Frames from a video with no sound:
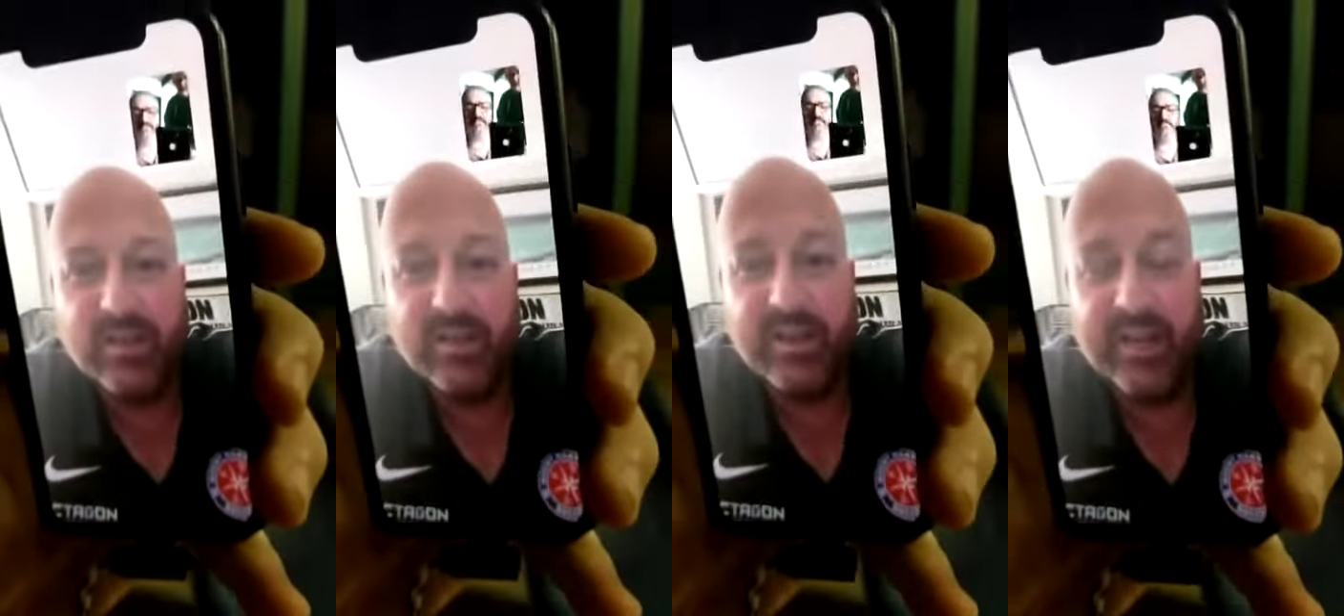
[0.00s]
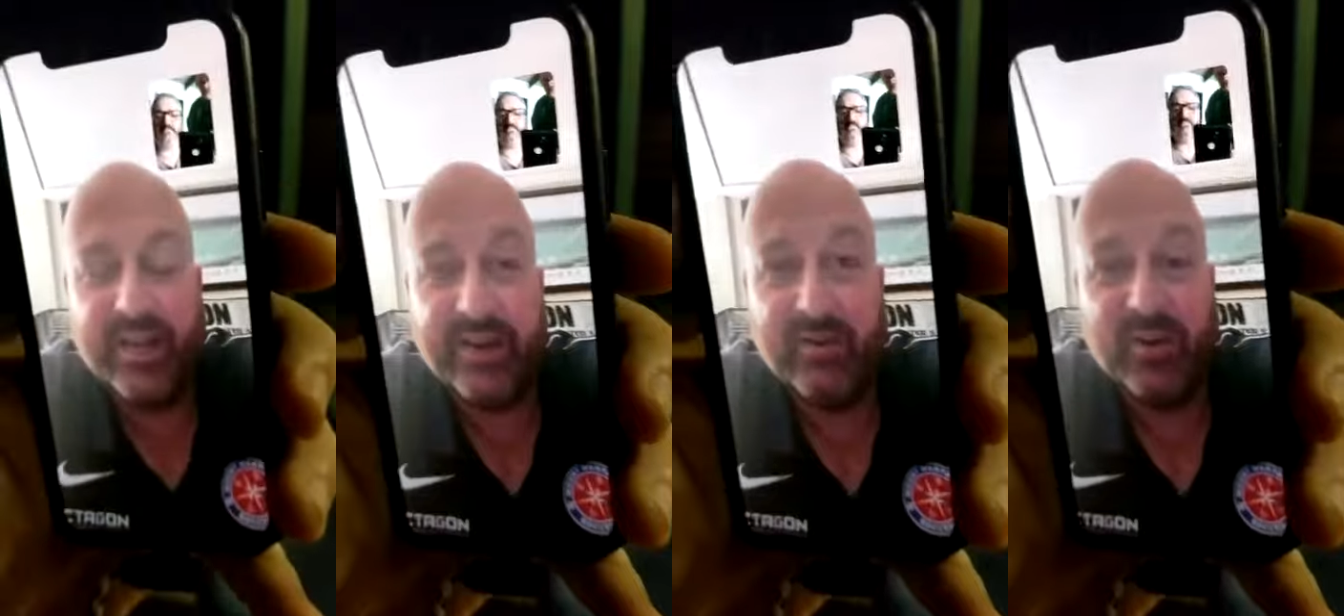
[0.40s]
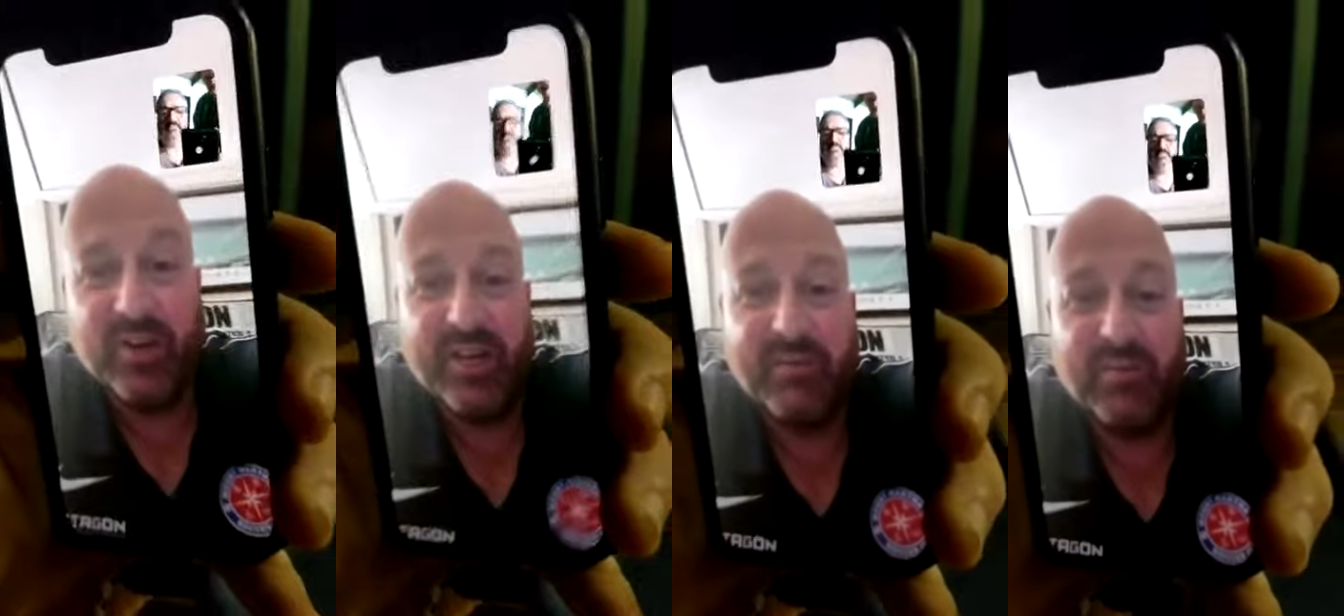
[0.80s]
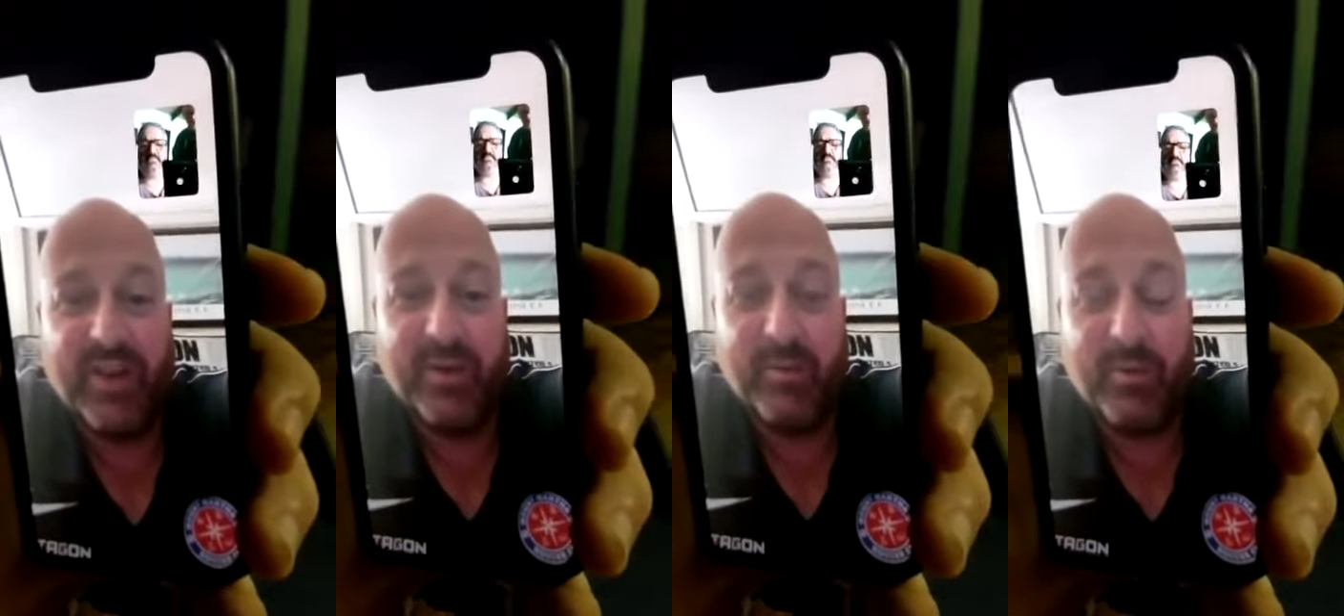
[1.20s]
Yeah, they were lucky, to be fair.
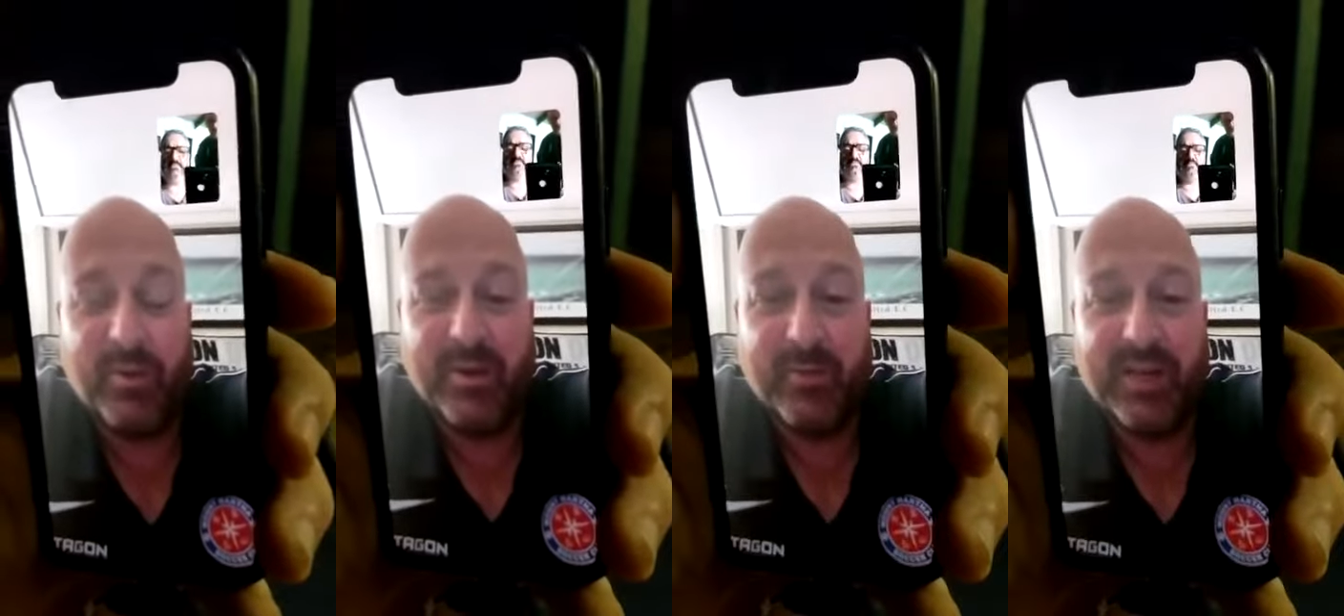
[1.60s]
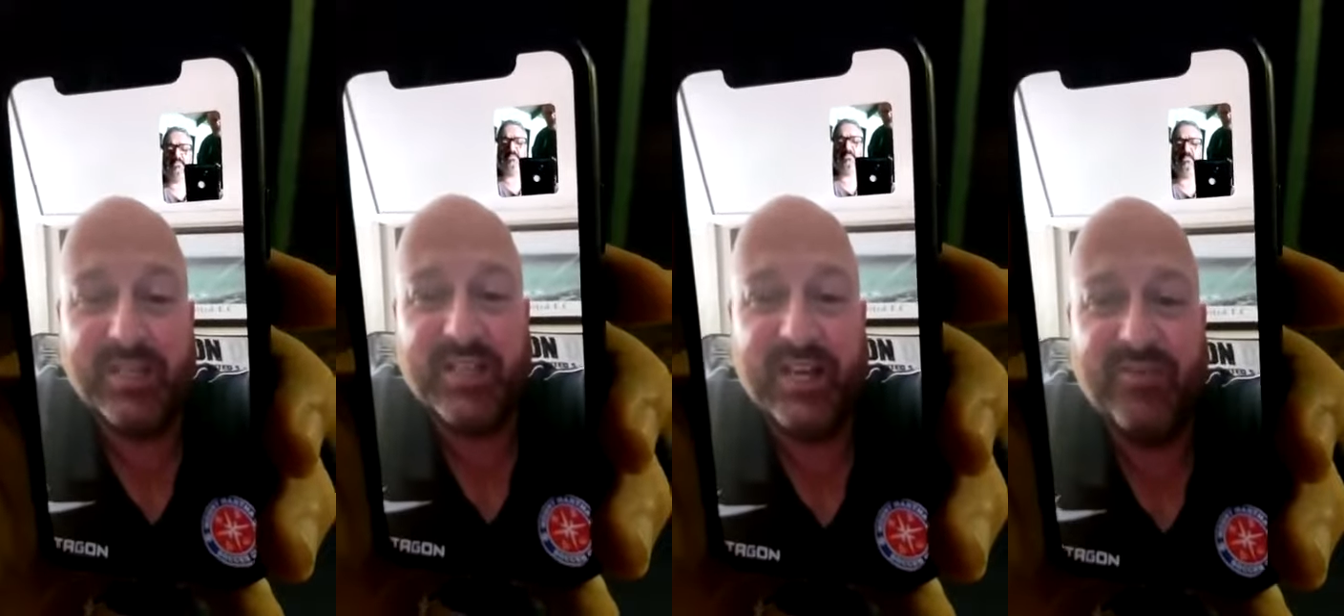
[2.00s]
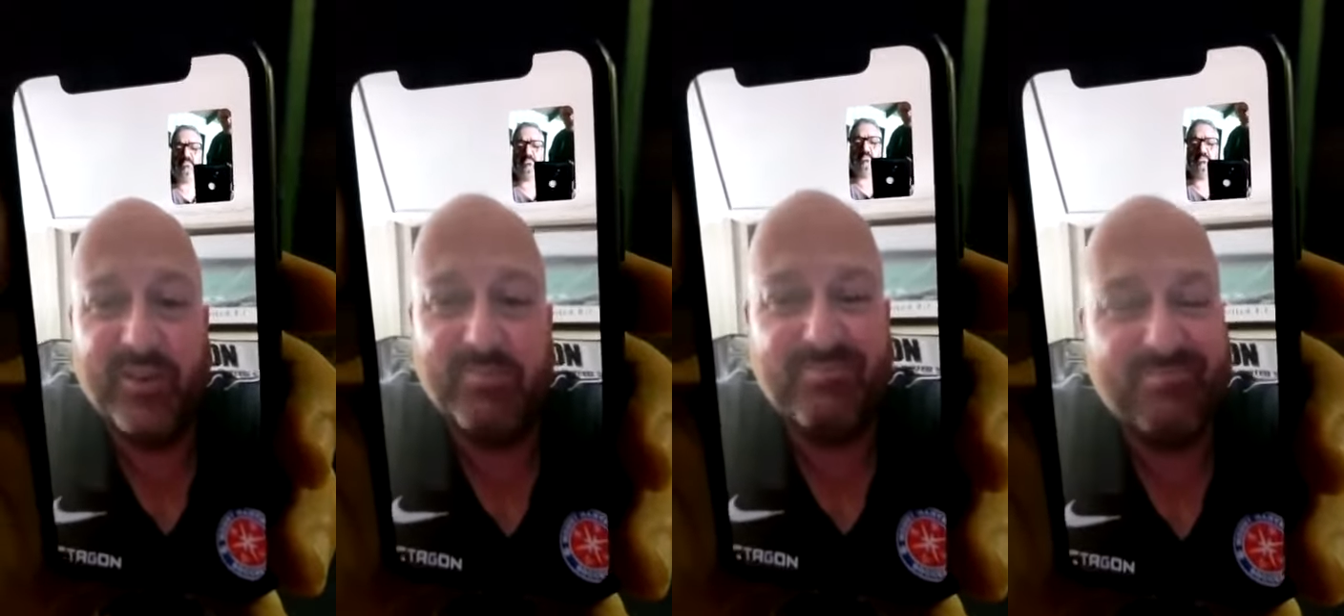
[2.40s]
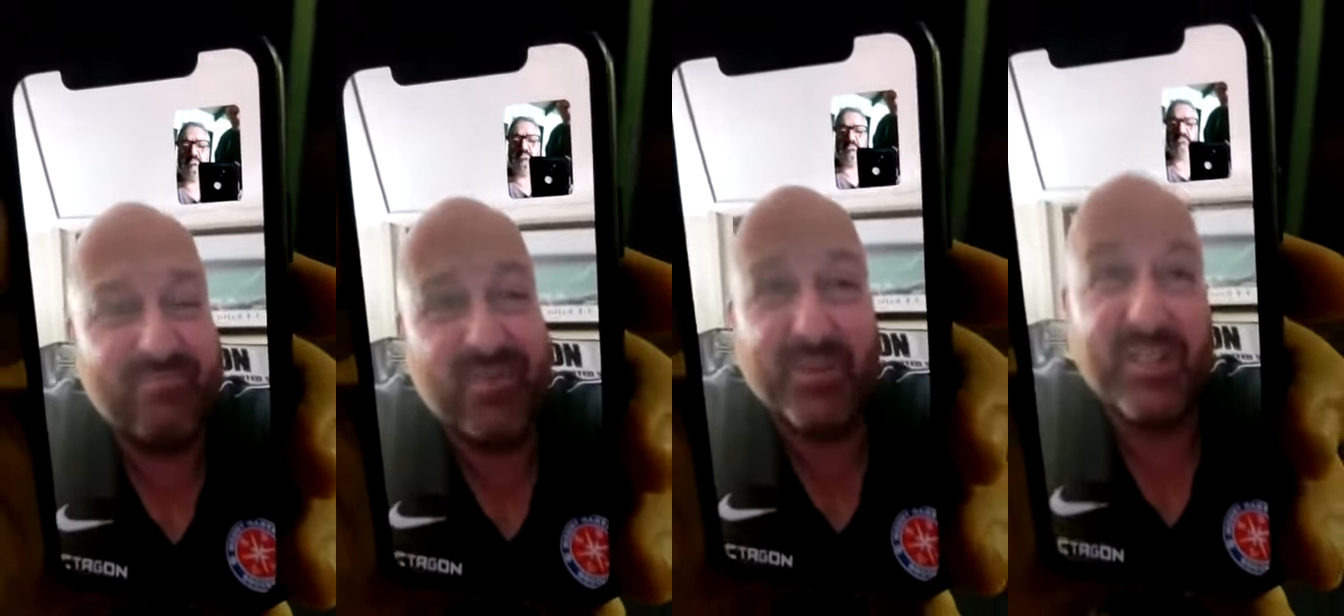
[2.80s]
They were probably the better side for
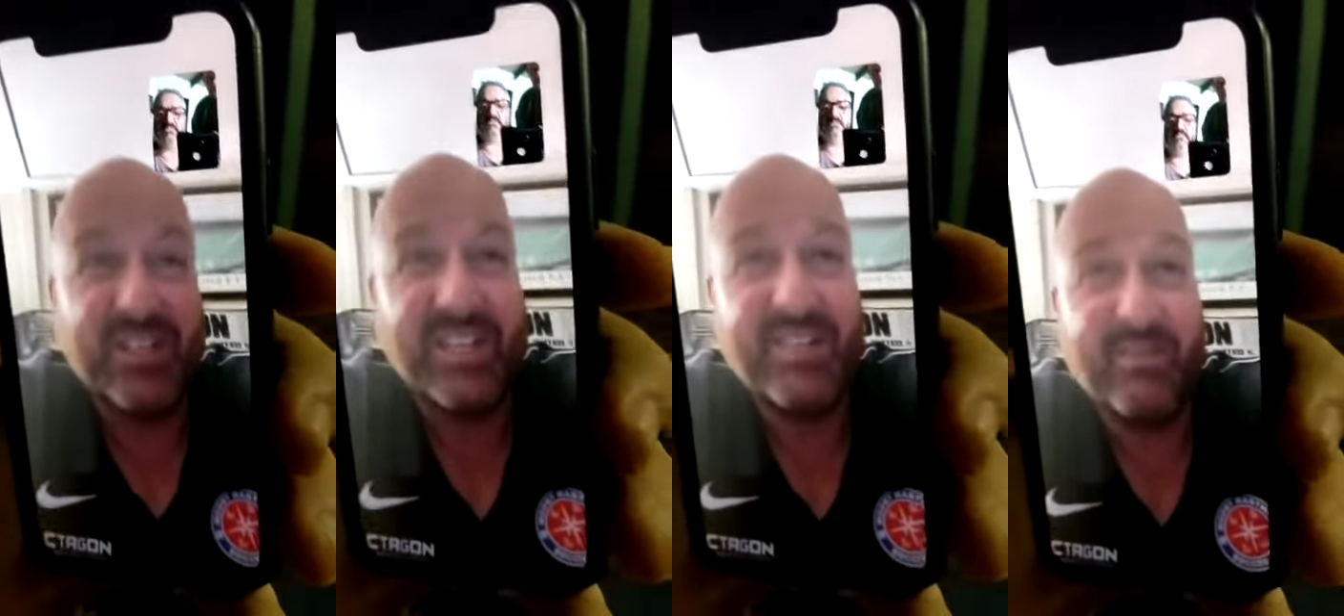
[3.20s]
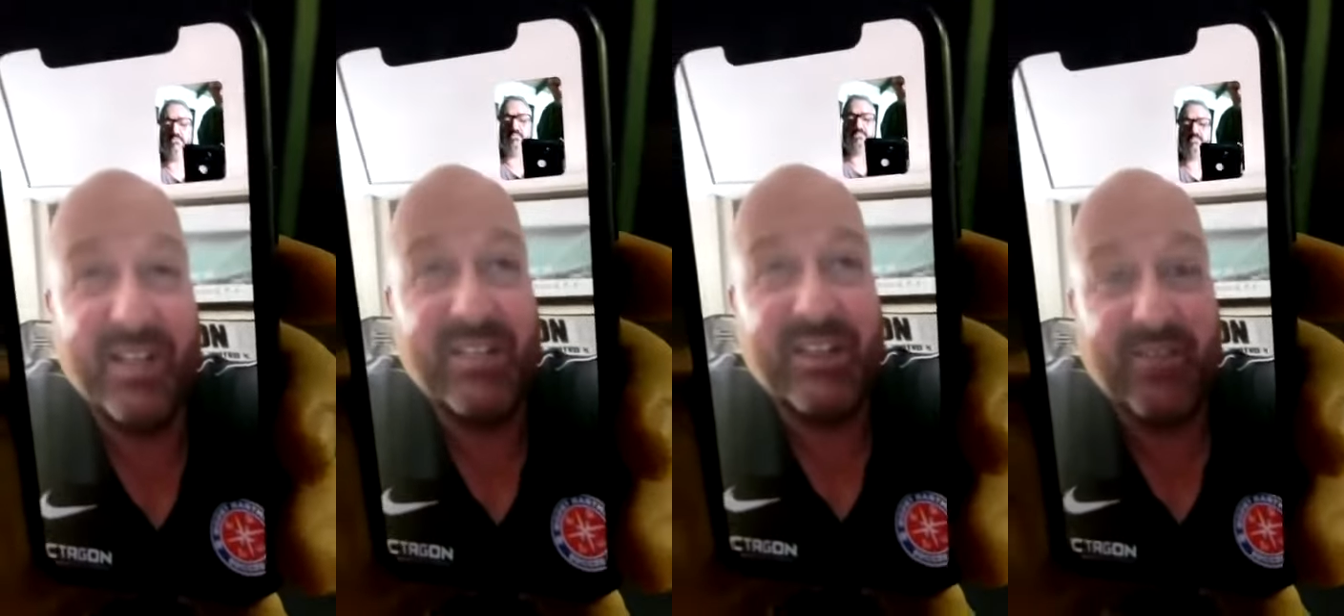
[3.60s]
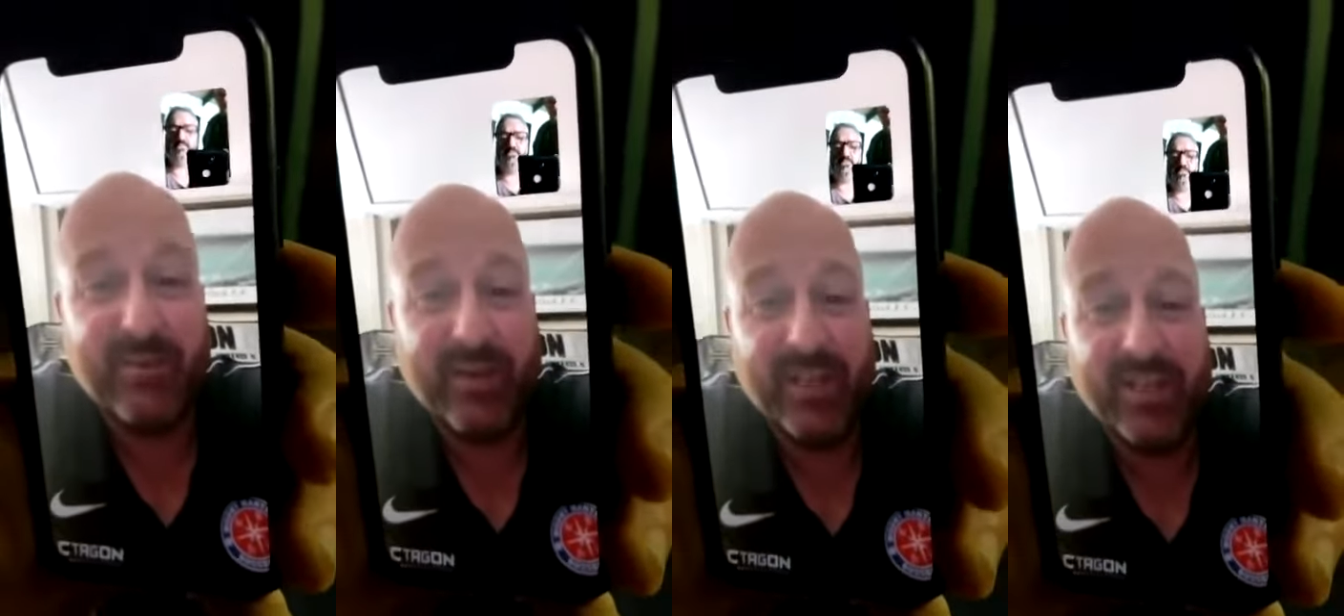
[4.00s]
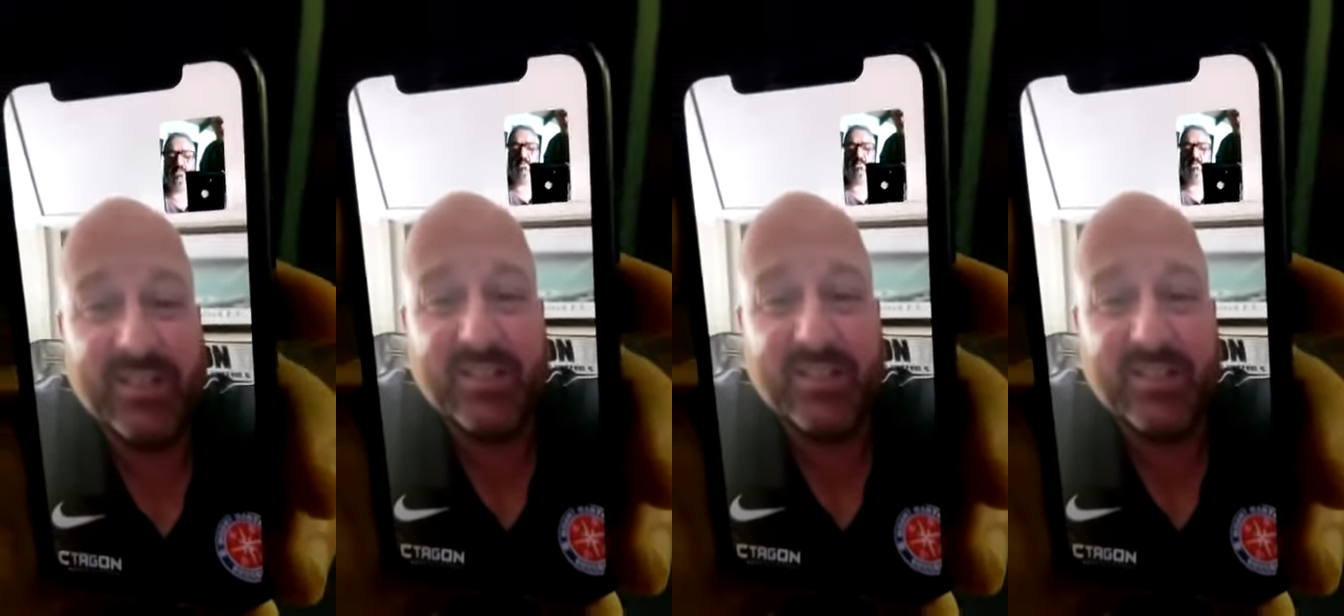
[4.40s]
probably 60 minutes, 70 minutes.